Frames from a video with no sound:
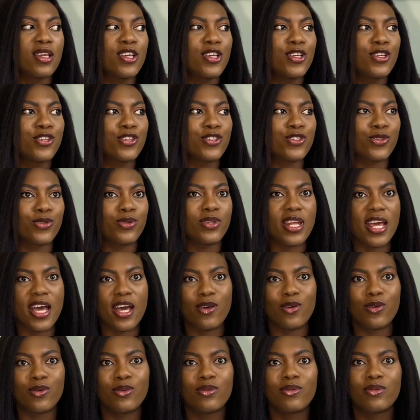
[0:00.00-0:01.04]
So
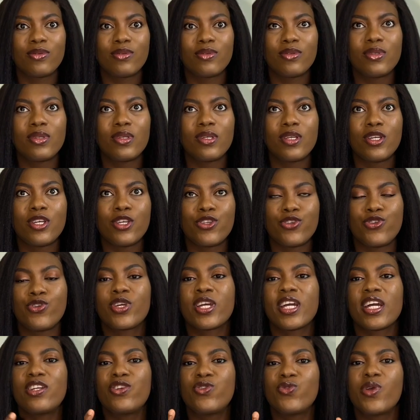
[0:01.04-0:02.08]
now, you
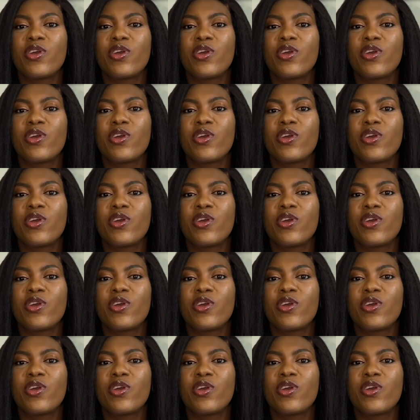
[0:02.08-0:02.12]
can't do